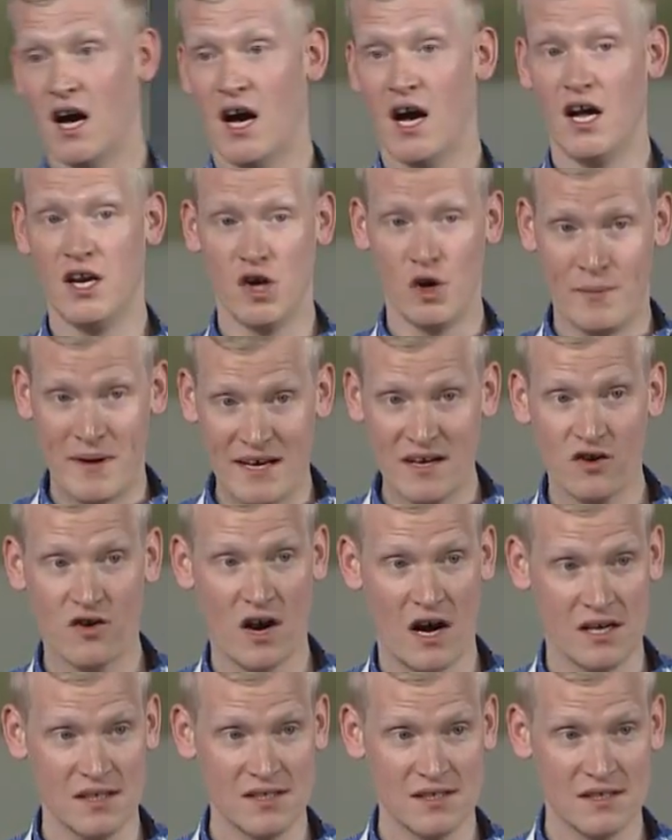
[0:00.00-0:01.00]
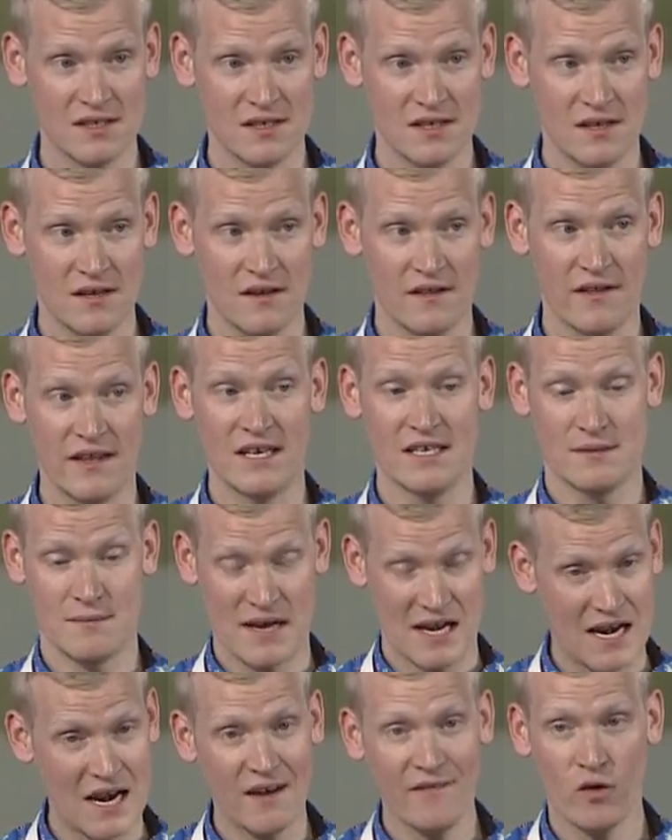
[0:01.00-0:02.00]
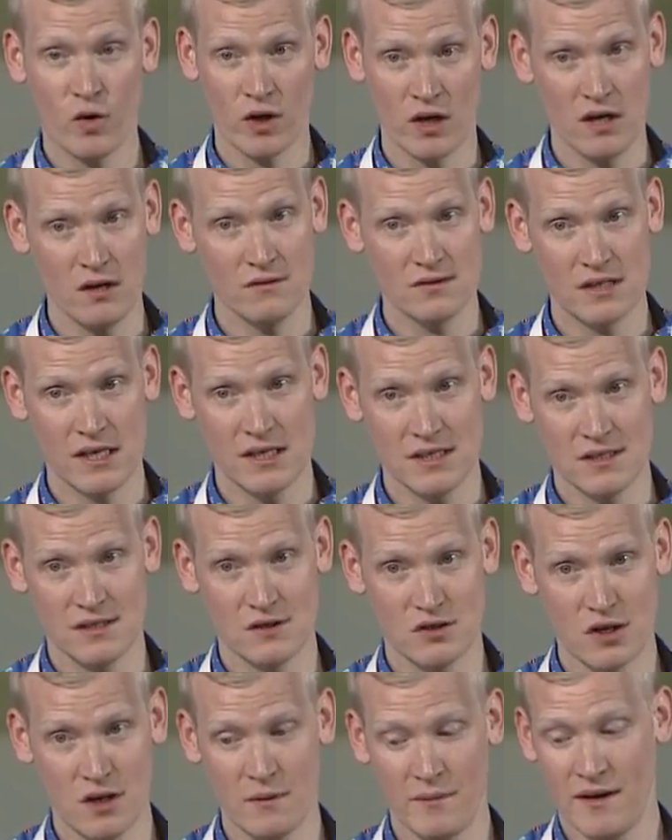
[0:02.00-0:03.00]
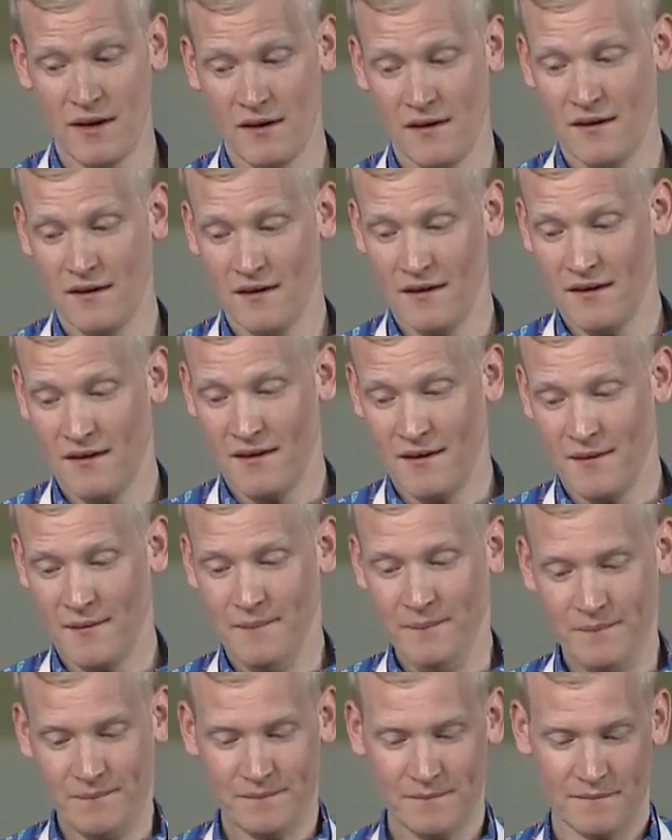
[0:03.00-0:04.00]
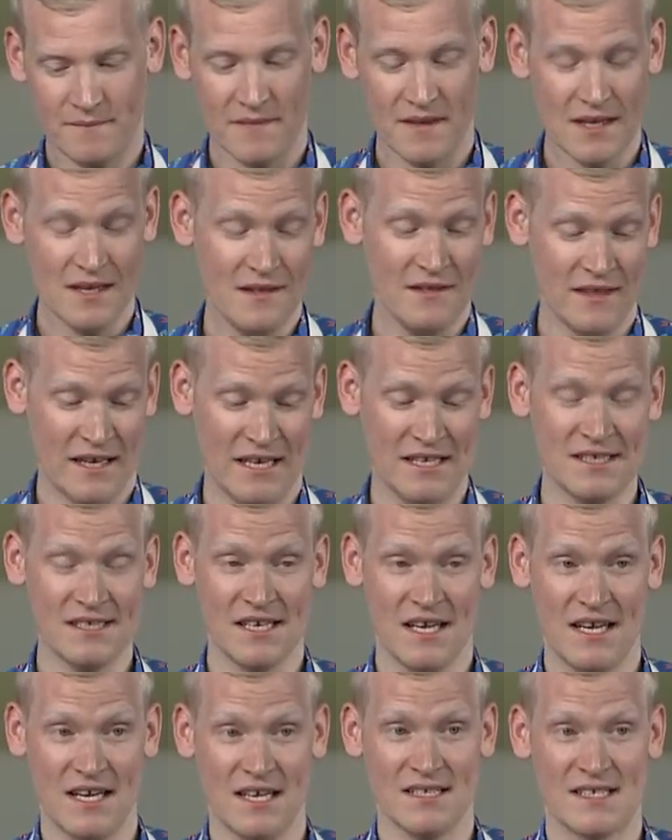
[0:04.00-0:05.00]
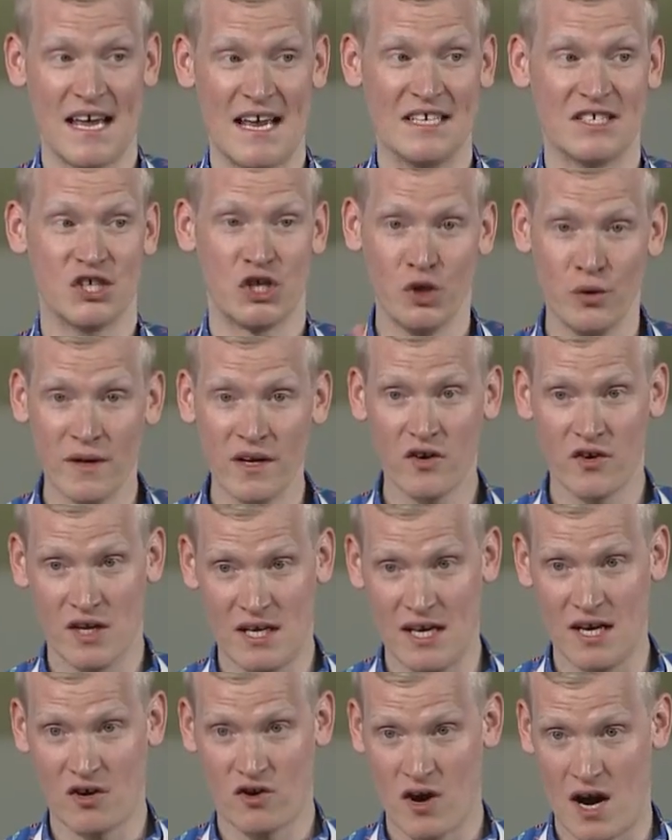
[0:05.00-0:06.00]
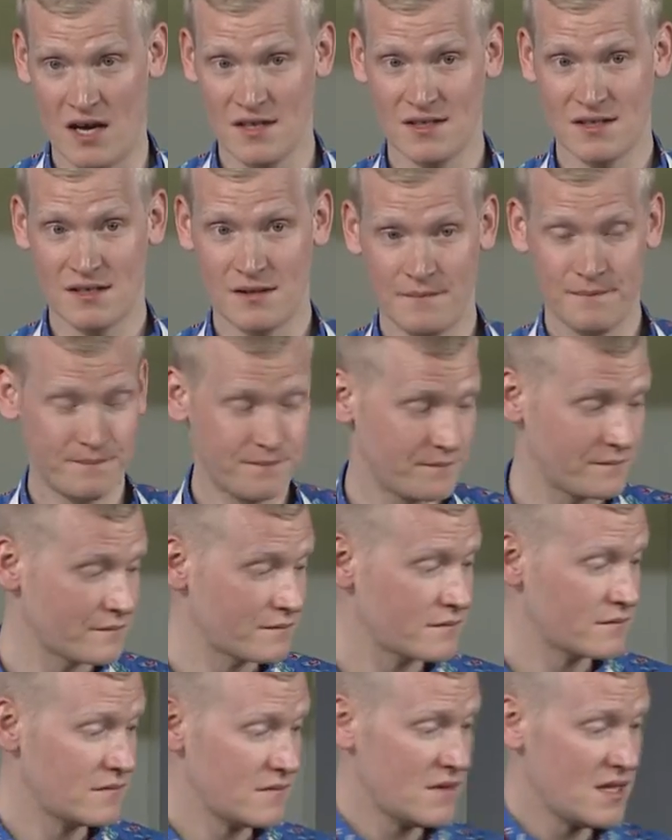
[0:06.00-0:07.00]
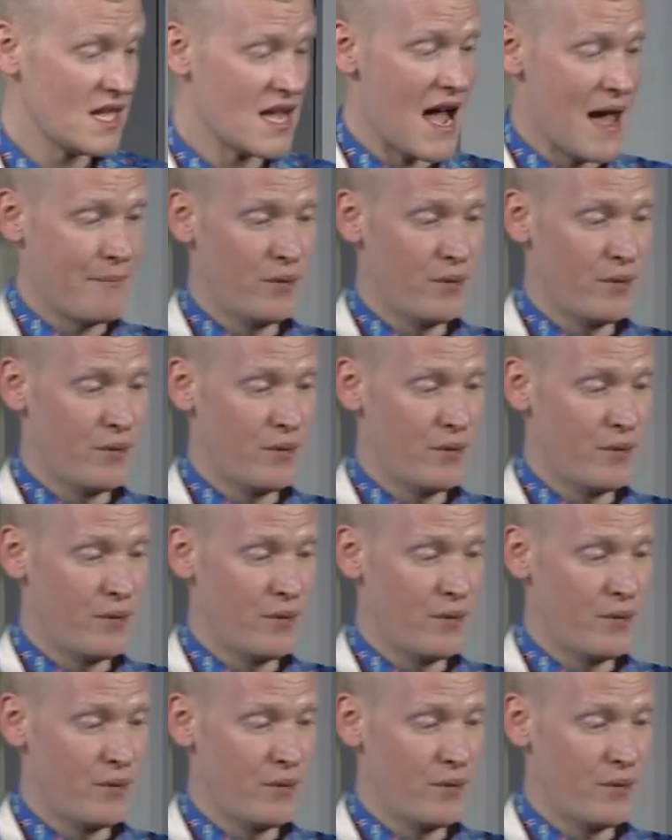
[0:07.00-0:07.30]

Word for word: a no-bake crust that is made out of Oreos, ladies and gentlemen. This is a 2-ingredient crust. I